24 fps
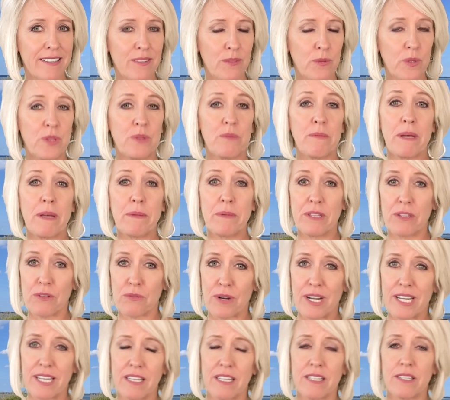with maybe the
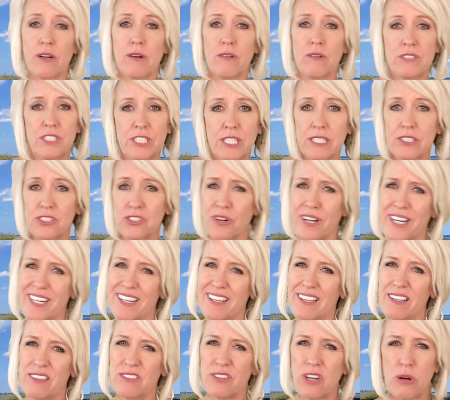right coaching,
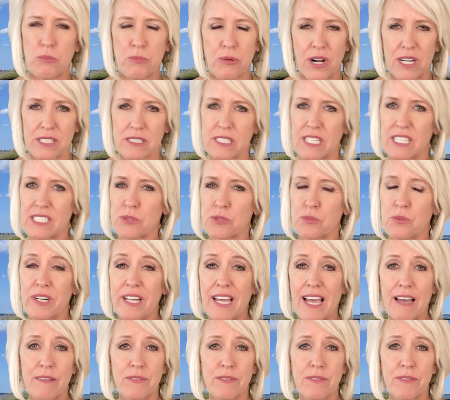training, thought process, what have